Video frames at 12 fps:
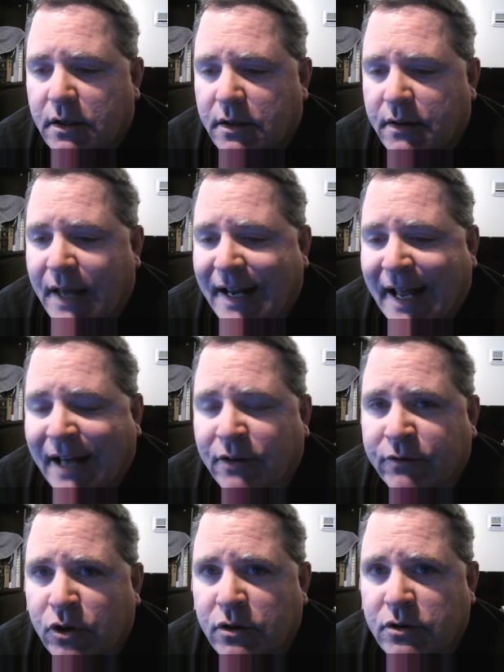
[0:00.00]
That
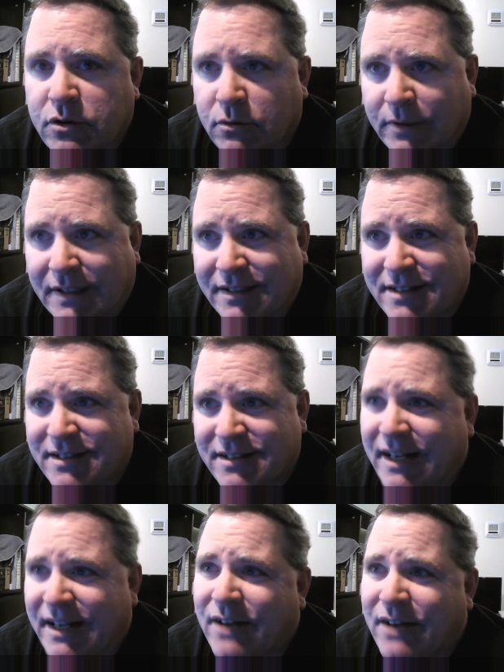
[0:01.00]
anniversary, well, is it
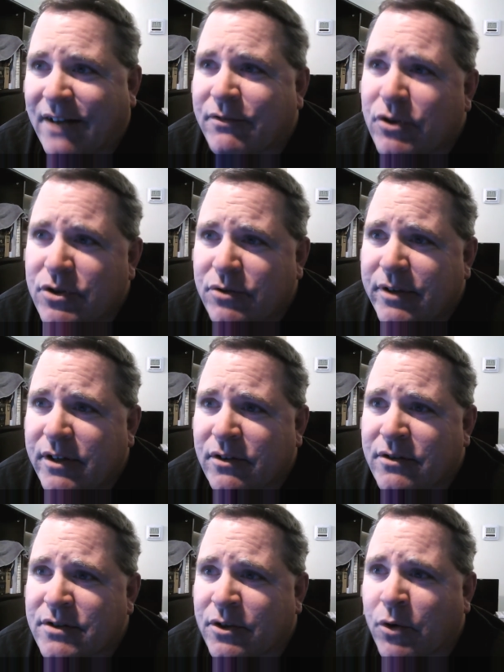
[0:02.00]
an anniversary
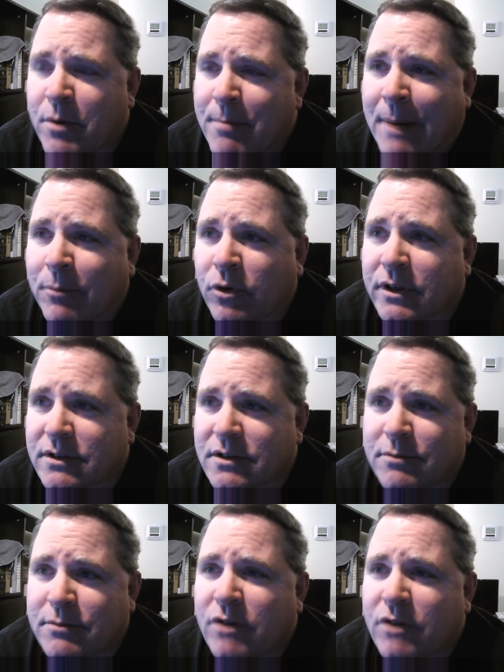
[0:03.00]
or is it a remembrance?
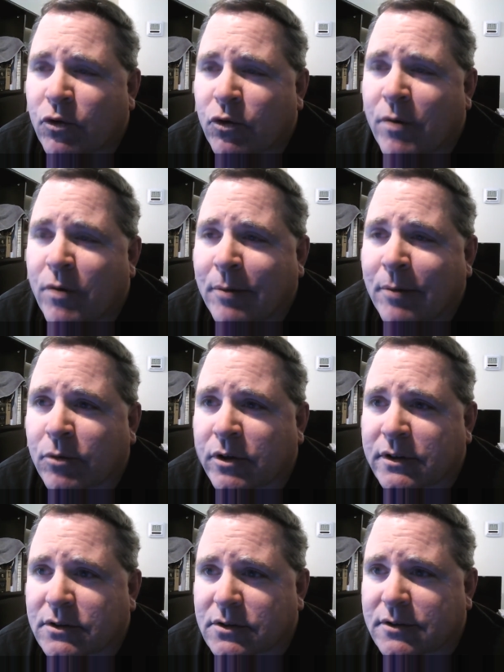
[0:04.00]
It's more of a remembrance